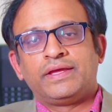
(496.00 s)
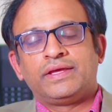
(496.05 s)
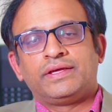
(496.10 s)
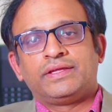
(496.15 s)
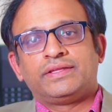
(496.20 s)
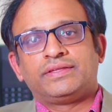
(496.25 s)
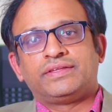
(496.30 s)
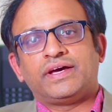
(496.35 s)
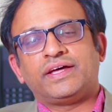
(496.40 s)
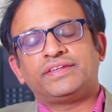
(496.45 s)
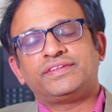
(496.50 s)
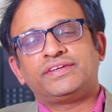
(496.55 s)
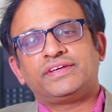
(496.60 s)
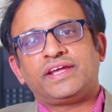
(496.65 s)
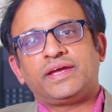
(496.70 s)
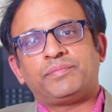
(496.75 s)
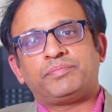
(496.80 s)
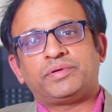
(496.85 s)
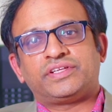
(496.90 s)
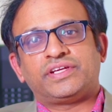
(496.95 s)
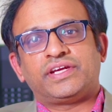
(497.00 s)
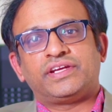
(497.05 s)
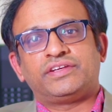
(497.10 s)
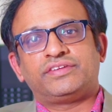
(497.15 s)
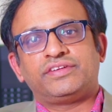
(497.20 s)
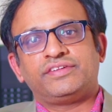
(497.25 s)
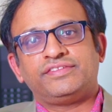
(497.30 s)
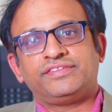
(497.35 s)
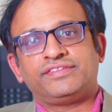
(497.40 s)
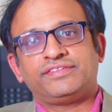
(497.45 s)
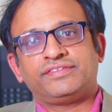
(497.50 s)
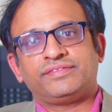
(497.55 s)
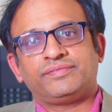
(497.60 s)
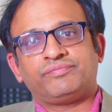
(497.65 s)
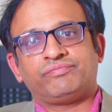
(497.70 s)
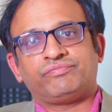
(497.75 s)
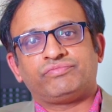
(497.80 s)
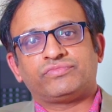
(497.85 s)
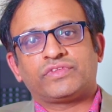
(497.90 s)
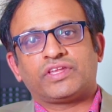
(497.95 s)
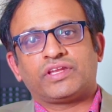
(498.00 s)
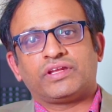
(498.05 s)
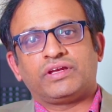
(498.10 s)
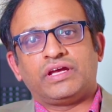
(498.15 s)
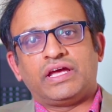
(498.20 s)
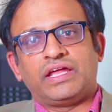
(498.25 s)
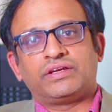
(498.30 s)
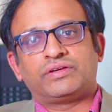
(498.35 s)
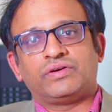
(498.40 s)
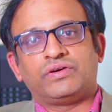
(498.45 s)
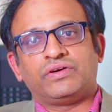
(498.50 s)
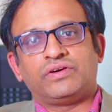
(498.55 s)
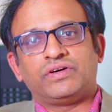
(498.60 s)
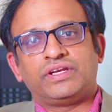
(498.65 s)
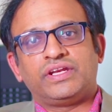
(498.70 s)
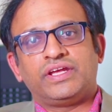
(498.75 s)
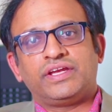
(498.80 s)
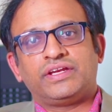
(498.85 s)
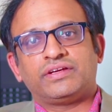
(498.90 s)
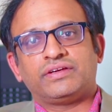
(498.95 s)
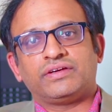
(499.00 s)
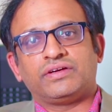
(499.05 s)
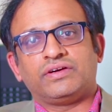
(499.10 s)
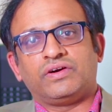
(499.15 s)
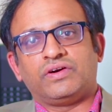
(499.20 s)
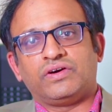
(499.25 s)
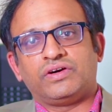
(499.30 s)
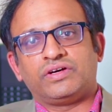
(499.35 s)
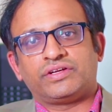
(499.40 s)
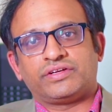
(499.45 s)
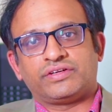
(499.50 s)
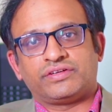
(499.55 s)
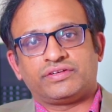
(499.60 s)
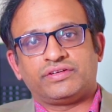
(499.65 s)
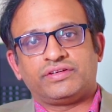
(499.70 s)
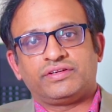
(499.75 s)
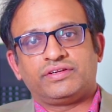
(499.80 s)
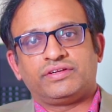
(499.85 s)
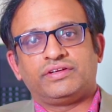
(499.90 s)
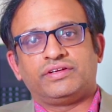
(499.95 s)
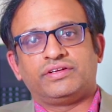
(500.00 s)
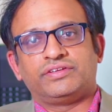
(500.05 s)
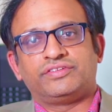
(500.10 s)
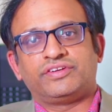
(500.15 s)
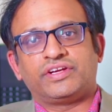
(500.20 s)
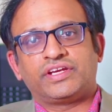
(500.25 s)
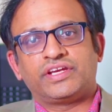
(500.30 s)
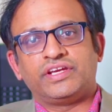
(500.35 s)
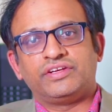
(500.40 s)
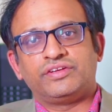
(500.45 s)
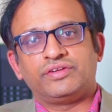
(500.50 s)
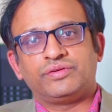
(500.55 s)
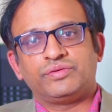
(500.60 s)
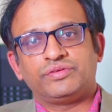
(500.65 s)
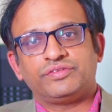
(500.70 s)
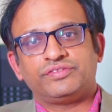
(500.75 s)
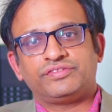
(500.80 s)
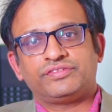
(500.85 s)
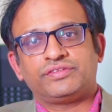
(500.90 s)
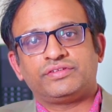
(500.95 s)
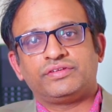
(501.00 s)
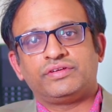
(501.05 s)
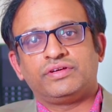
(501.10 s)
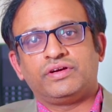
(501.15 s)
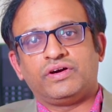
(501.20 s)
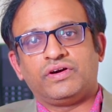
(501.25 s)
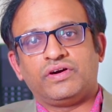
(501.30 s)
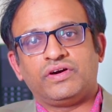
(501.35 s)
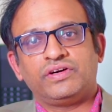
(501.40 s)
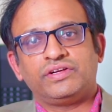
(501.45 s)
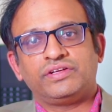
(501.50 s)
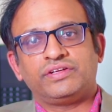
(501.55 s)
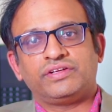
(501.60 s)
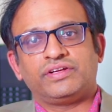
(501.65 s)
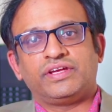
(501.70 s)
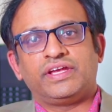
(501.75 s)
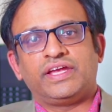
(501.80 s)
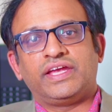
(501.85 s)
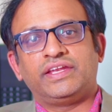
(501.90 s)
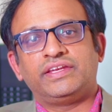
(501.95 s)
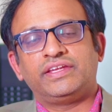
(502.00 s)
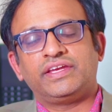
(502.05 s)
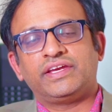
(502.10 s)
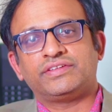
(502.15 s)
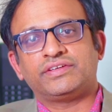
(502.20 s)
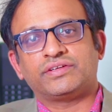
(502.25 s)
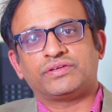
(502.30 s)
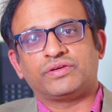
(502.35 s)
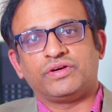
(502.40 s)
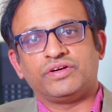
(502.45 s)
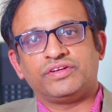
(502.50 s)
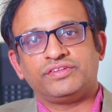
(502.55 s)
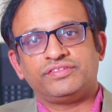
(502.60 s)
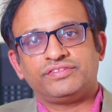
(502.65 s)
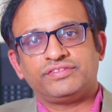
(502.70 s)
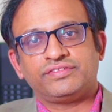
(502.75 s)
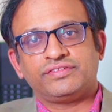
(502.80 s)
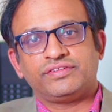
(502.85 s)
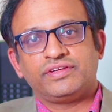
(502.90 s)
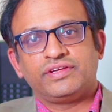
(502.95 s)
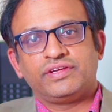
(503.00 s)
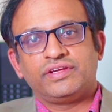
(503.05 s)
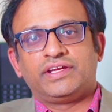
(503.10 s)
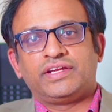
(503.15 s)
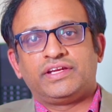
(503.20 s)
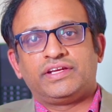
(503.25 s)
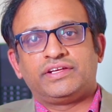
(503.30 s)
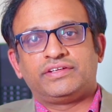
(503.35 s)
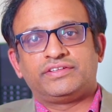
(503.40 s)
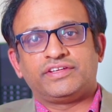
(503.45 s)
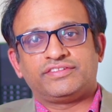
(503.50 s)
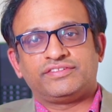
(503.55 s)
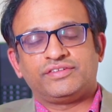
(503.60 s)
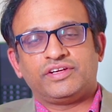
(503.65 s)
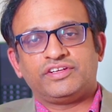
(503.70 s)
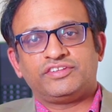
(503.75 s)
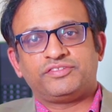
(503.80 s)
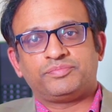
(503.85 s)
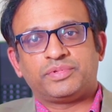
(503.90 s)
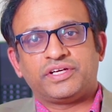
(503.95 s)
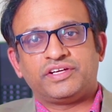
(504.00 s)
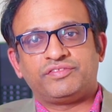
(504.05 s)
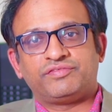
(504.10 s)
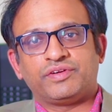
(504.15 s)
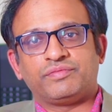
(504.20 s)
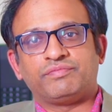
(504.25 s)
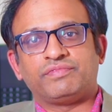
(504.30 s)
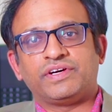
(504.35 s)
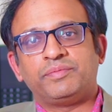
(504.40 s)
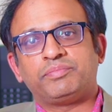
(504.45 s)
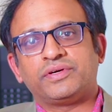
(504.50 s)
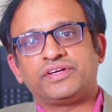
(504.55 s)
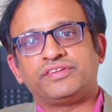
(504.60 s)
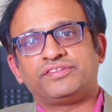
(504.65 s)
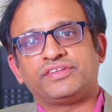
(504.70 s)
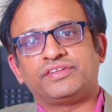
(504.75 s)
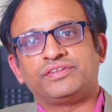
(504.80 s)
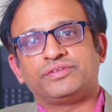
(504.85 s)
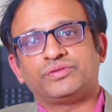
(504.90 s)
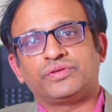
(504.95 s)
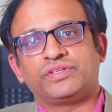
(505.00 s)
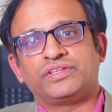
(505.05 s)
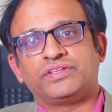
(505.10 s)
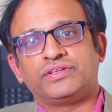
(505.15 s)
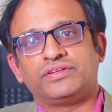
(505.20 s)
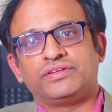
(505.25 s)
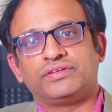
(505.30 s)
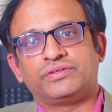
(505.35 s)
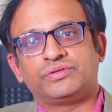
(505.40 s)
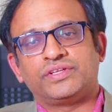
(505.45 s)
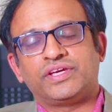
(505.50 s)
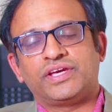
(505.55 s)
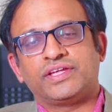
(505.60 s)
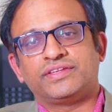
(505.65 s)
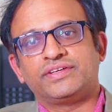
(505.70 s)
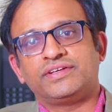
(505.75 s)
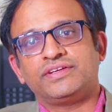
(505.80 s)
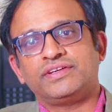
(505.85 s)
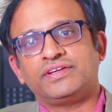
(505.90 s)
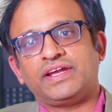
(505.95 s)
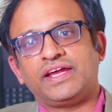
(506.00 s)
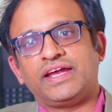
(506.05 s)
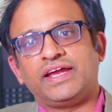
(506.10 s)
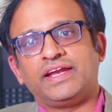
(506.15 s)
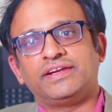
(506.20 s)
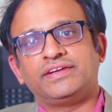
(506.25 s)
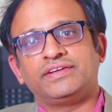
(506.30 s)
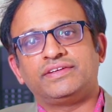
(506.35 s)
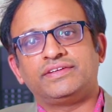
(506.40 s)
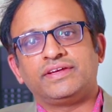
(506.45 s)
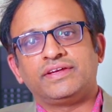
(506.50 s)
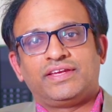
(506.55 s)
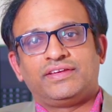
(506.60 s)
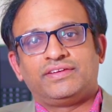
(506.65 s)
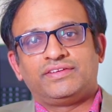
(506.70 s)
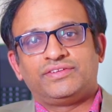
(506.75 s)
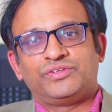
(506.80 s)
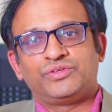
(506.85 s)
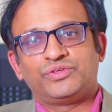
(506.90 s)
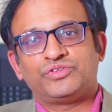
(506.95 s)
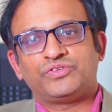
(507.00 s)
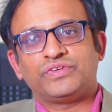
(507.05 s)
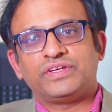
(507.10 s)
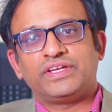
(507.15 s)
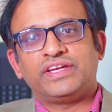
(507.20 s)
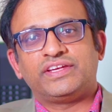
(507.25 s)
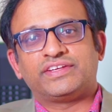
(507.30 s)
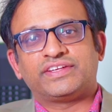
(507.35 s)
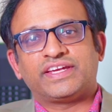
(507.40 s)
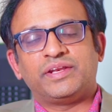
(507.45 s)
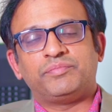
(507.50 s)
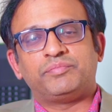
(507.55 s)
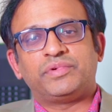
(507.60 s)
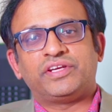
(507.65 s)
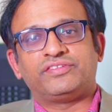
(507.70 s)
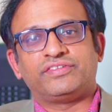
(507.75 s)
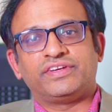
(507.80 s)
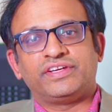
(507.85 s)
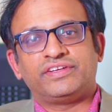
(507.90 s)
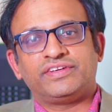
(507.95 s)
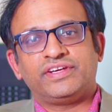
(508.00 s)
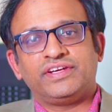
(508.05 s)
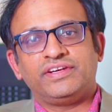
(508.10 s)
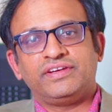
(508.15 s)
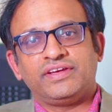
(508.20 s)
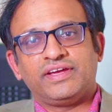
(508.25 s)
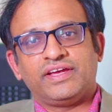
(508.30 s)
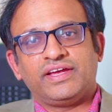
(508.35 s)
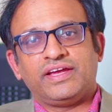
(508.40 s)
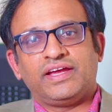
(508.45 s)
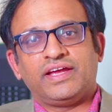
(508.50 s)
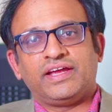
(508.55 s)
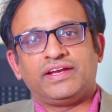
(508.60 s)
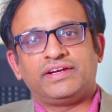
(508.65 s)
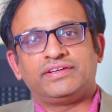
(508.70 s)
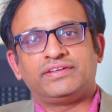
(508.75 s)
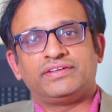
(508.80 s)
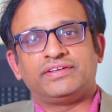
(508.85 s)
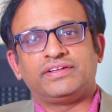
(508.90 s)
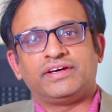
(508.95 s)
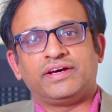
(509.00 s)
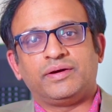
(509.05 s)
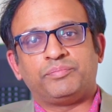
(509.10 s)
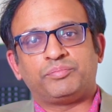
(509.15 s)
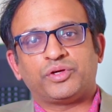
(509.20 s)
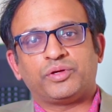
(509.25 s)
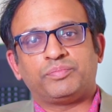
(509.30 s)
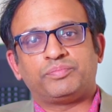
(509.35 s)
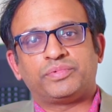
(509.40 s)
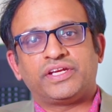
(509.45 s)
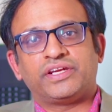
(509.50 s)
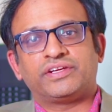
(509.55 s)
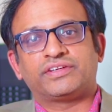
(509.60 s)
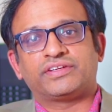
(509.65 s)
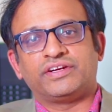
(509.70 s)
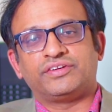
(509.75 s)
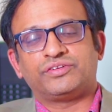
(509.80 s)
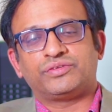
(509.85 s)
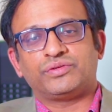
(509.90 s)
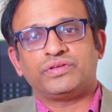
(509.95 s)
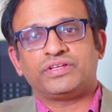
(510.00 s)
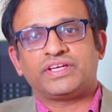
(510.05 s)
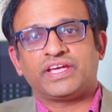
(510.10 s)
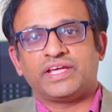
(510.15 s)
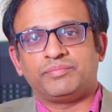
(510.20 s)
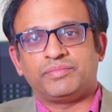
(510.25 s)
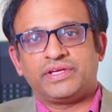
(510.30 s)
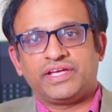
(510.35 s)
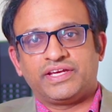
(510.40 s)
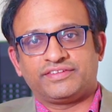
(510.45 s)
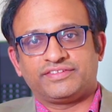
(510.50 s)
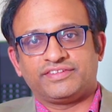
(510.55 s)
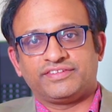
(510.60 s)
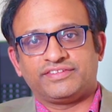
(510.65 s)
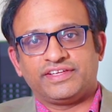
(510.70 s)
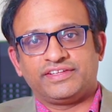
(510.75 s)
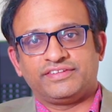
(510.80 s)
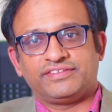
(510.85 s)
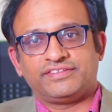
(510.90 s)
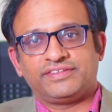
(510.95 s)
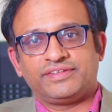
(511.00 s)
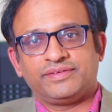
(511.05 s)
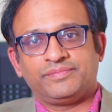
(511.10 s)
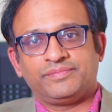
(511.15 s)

The other hepatitis, alcoholic or drug-induced or any other cause, does not spread from one person to the other, and usually it can be treated and appropriate control can be exercised.